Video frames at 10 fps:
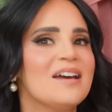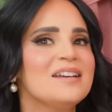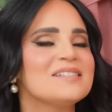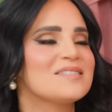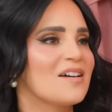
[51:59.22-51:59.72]

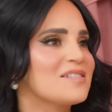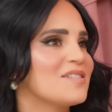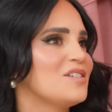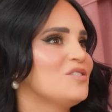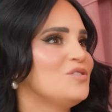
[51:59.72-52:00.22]
kind of sucks
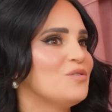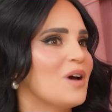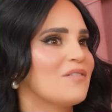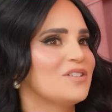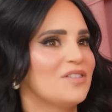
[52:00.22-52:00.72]
that you do
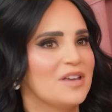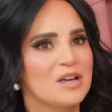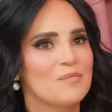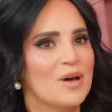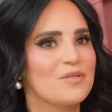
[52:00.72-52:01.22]
have to think
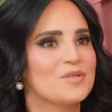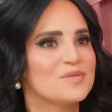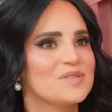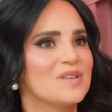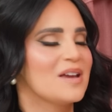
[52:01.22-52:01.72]
about
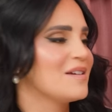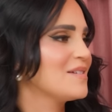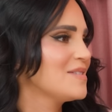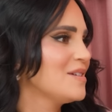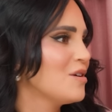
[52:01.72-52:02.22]
those
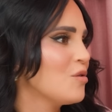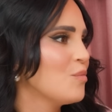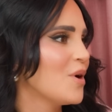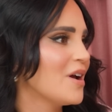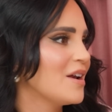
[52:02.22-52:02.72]
things, you know,
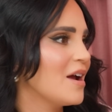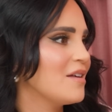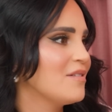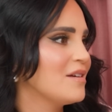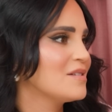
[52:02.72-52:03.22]
but I
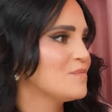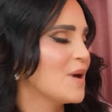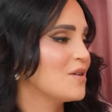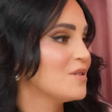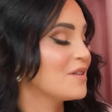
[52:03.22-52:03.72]
think it's
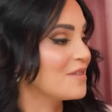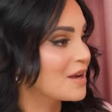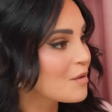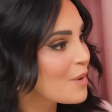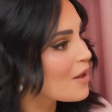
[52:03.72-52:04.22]
better to
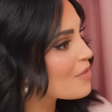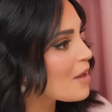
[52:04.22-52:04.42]
think about